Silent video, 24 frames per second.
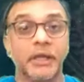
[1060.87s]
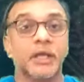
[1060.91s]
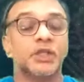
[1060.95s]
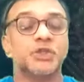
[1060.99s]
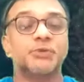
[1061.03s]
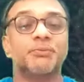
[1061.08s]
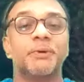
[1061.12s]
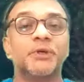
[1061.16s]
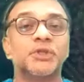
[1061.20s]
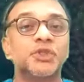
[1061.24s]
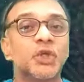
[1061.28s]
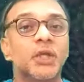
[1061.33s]

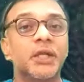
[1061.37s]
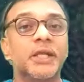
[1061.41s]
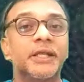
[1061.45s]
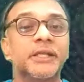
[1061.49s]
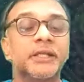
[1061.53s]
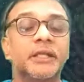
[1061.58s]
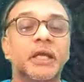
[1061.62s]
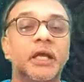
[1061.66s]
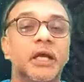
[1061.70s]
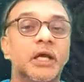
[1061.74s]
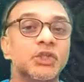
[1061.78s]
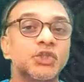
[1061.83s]
especially
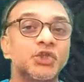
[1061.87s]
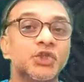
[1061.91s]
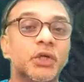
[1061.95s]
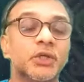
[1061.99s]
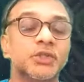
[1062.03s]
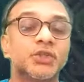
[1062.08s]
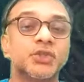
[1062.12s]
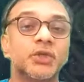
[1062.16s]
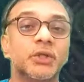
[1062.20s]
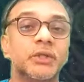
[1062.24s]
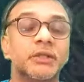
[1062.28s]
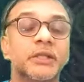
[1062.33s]
in a
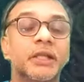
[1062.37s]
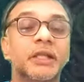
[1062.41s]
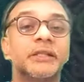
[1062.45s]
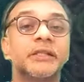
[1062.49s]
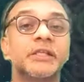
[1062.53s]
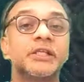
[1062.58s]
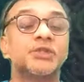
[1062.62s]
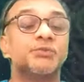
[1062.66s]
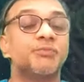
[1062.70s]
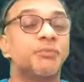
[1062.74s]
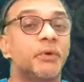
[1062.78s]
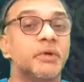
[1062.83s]
conjunction,
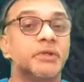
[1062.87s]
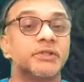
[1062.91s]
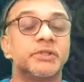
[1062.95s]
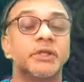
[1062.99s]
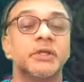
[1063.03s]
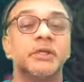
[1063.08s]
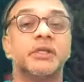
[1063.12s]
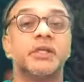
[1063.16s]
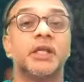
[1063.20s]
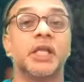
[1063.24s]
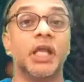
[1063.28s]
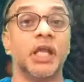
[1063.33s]
then this
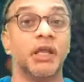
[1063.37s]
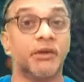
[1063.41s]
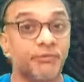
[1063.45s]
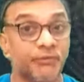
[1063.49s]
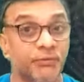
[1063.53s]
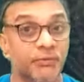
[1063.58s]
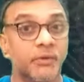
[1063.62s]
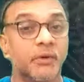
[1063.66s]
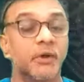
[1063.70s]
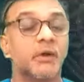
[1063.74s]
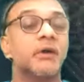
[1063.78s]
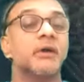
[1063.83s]
person,
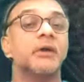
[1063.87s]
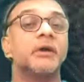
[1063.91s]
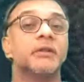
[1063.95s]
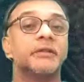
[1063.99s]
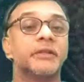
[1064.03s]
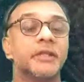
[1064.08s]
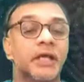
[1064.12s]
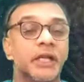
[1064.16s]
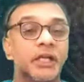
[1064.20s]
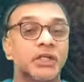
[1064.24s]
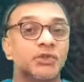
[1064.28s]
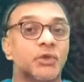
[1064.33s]
if
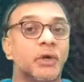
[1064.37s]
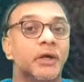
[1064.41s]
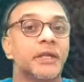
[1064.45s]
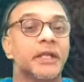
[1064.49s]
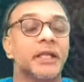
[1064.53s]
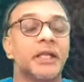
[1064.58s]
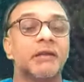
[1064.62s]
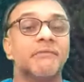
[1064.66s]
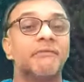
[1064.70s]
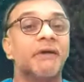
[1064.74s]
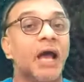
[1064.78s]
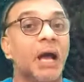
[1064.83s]
there is not
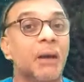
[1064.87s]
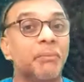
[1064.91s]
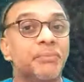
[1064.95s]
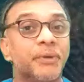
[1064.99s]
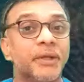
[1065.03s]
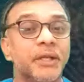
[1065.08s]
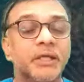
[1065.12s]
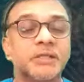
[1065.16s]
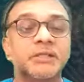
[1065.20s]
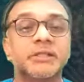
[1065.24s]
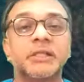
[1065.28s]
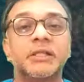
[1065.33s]
enough
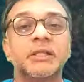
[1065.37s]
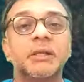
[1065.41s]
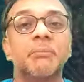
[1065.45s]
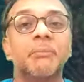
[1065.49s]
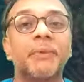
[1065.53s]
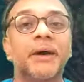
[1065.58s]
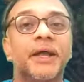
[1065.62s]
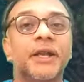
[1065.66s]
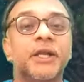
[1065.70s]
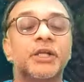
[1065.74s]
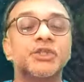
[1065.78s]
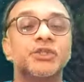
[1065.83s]
happiness in the
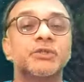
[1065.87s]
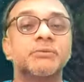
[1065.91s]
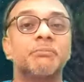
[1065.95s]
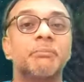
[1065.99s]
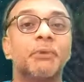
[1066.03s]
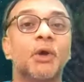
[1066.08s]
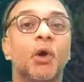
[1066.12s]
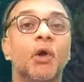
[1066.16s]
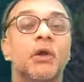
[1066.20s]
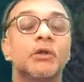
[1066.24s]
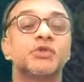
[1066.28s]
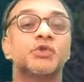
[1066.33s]
marriage,
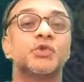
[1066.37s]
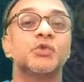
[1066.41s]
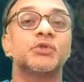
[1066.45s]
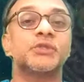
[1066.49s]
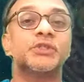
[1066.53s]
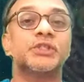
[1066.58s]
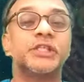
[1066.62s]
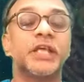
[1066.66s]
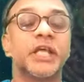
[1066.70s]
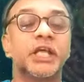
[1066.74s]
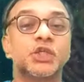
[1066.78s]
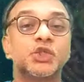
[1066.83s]
may also
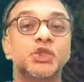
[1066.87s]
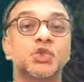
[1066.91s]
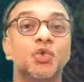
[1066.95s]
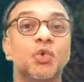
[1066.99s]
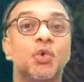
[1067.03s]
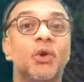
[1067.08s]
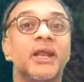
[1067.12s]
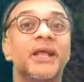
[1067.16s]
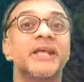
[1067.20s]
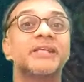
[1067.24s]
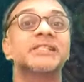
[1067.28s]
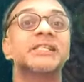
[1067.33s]
seek
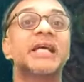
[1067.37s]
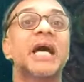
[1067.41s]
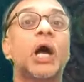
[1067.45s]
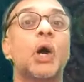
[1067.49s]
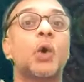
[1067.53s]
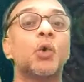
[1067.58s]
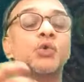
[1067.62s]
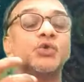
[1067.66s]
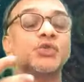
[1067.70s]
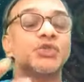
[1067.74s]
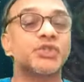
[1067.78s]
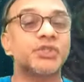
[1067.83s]
solace
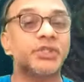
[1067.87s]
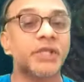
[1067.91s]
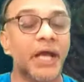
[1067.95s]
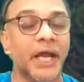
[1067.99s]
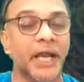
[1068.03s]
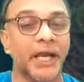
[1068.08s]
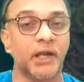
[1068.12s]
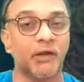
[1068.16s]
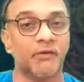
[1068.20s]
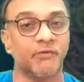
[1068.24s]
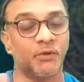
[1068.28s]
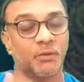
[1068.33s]

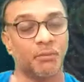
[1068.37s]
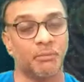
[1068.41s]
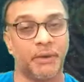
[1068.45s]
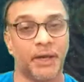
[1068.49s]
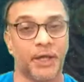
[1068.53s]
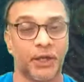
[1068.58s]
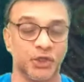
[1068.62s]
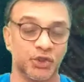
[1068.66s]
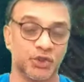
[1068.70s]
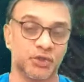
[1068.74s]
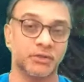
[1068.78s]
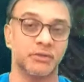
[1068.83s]
outside of the
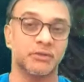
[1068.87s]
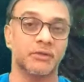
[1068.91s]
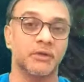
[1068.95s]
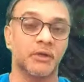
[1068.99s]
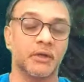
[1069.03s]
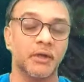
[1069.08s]
marriage